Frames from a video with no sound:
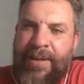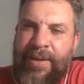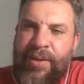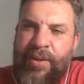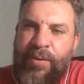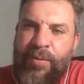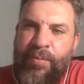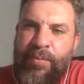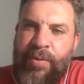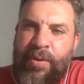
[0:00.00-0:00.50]
in the
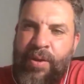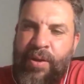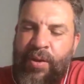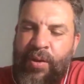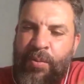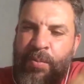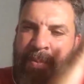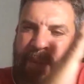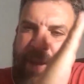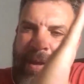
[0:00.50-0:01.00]
back? Can
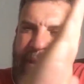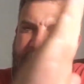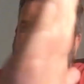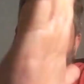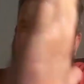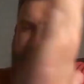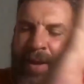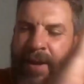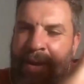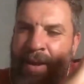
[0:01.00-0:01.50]
you
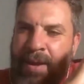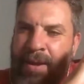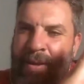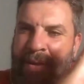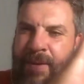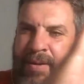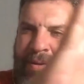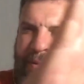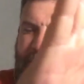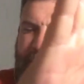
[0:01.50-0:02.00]
make
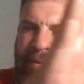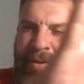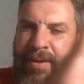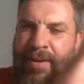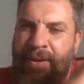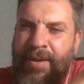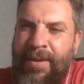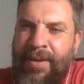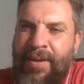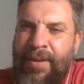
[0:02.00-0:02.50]
an
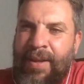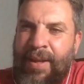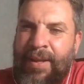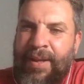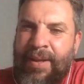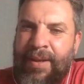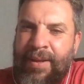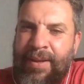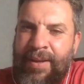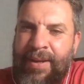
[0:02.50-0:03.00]

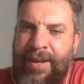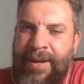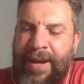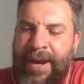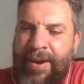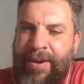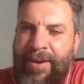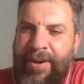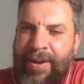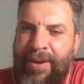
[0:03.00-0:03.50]

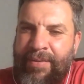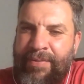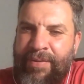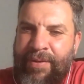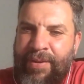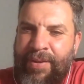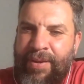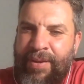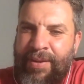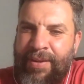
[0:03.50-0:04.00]

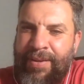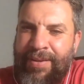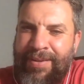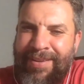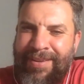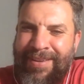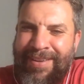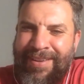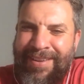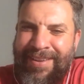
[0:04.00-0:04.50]
area
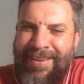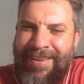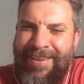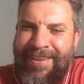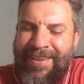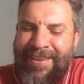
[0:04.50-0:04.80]
for the?